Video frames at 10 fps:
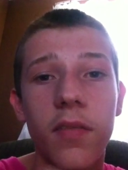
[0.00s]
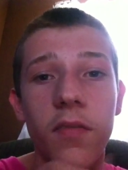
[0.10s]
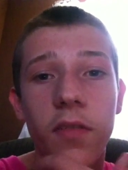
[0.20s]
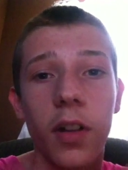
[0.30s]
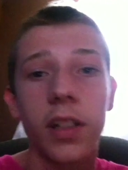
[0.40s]

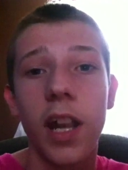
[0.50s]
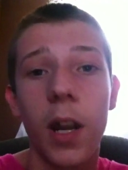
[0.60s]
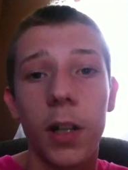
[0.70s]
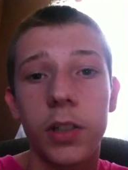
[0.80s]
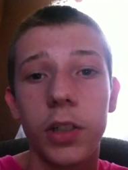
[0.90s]
for
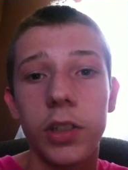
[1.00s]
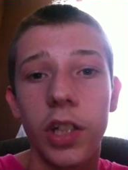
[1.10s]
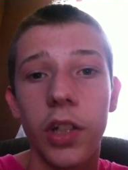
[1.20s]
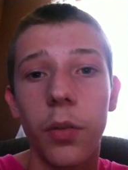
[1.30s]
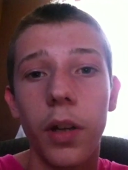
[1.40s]

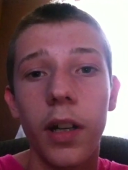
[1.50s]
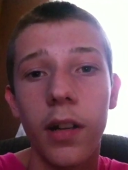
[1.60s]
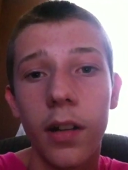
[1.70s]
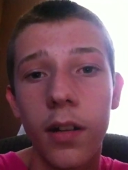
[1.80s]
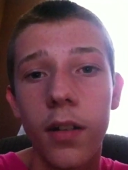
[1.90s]
characters anyway,
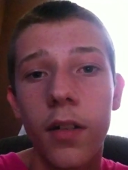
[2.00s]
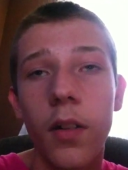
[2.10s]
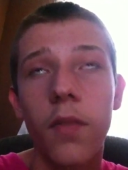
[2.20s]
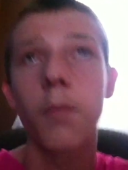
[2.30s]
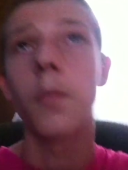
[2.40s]

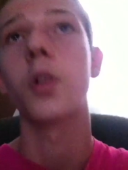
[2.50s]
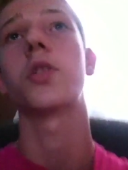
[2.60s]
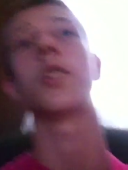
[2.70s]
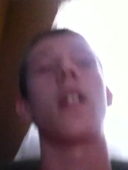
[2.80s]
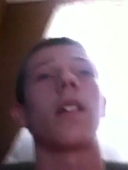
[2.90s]
for
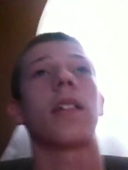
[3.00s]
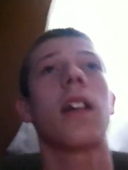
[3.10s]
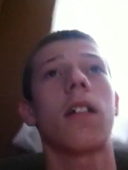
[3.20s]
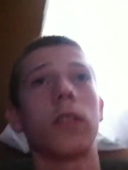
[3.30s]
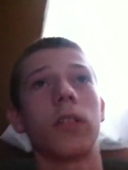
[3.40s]
most generic
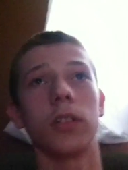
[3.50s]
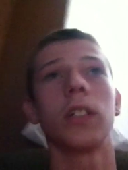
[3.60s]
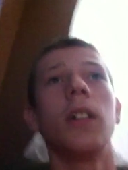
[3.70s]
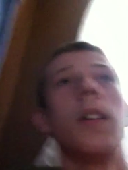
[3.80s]
characters.